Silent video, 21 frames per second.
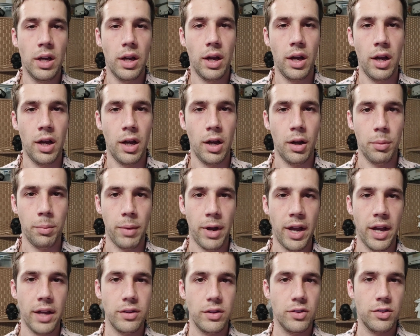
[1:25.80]
I
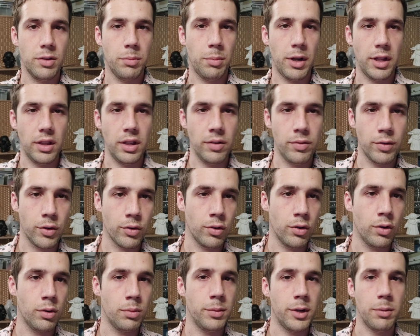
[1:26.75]
had this in my living
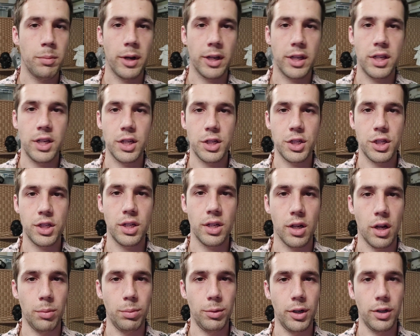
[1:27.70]
room and in my kitchen, a
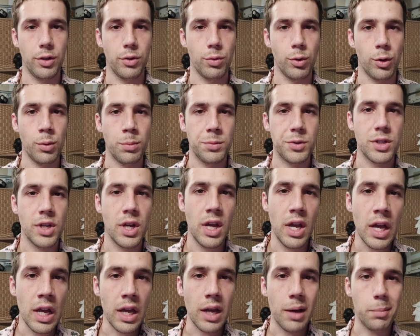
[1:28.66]
couple other rooms.
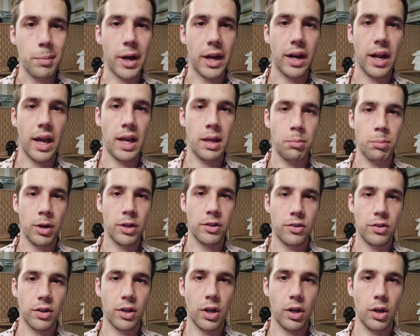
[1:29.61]
About 8
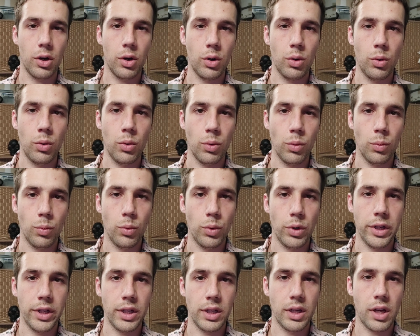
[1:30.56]
months ago,
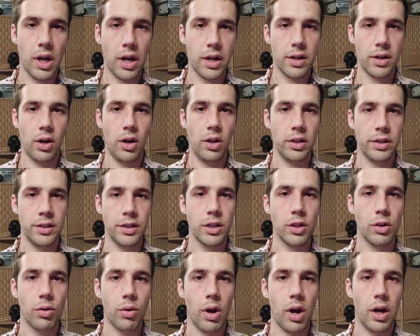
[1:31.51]
we got it all in the
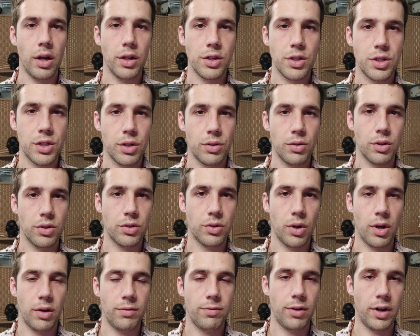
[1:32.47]
garage. So
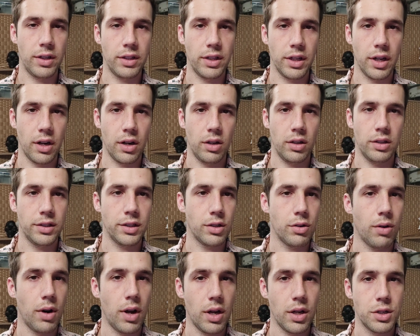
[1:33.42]
I finally got it all in
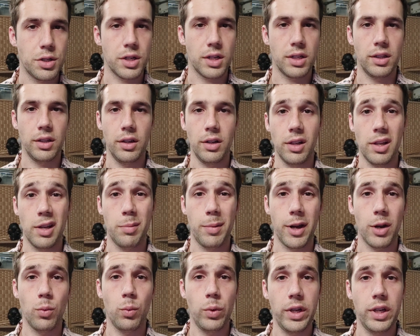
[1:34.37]
the garage, and literally
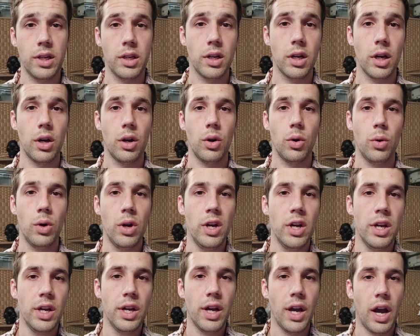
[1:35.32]
about a week ago,
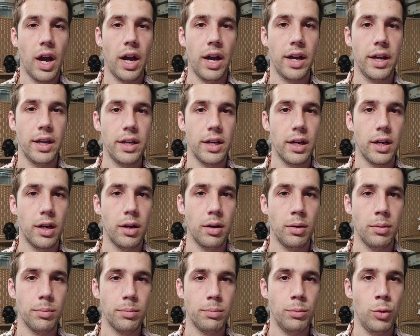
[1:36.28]

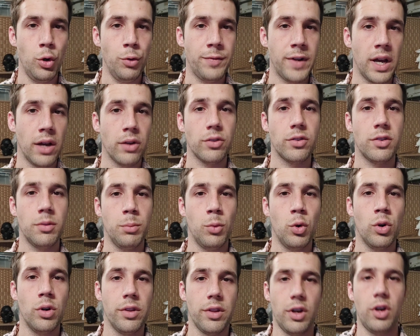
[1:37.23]
I moved out some
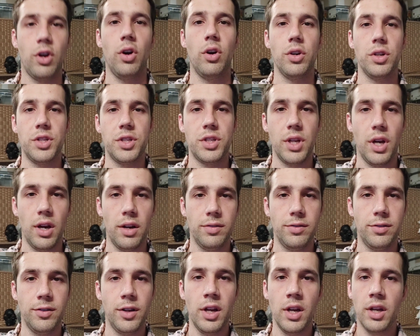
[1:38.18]
more of the car
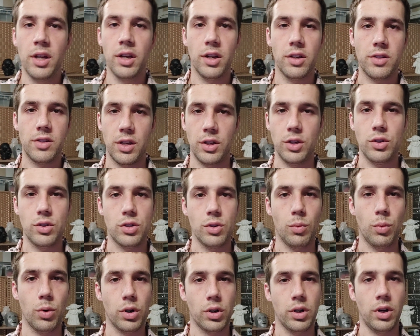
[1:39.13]
stuff because I used to
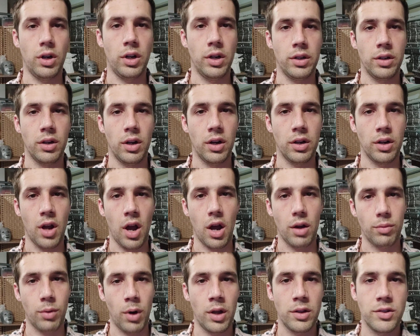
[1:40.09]
work on
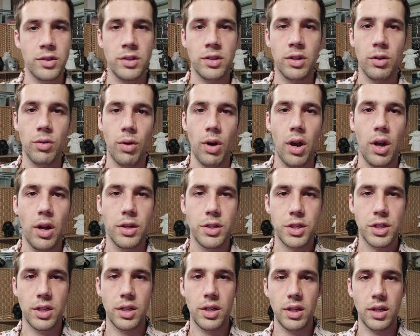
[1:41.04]
hot rods in the
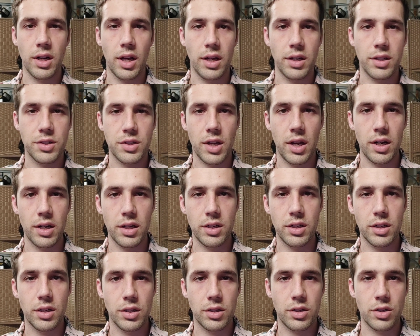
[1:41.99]
garage, and I decided
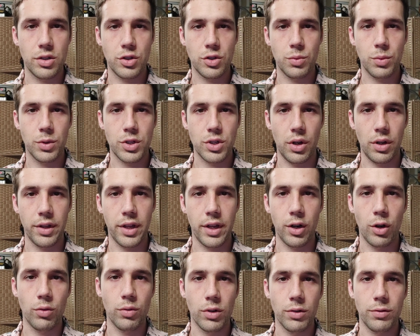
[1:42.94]
to switch all that
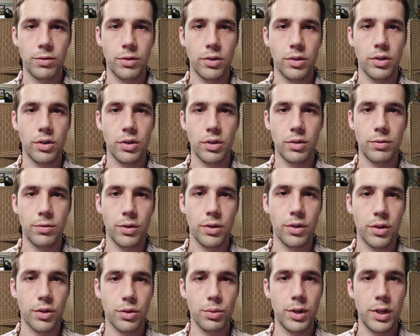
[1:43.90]
over for
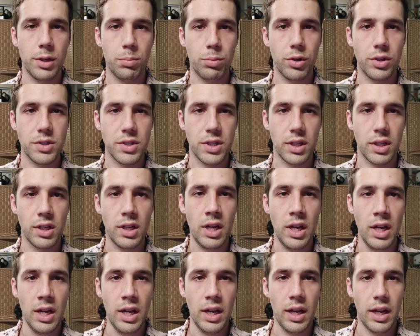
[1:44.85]
the 3D printing,
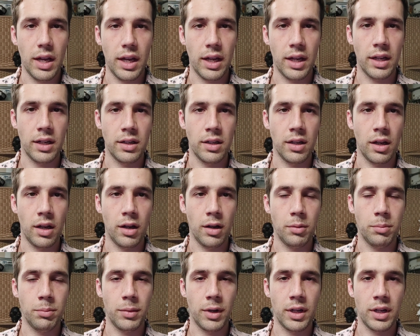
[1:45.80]
and
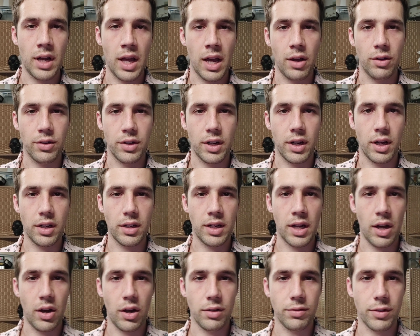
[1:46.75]
now
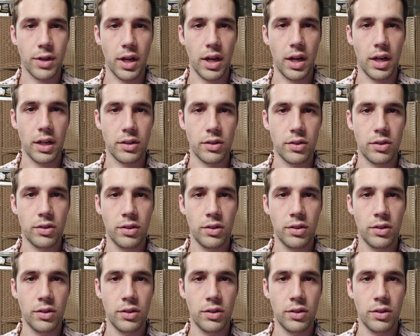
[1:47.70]
I've got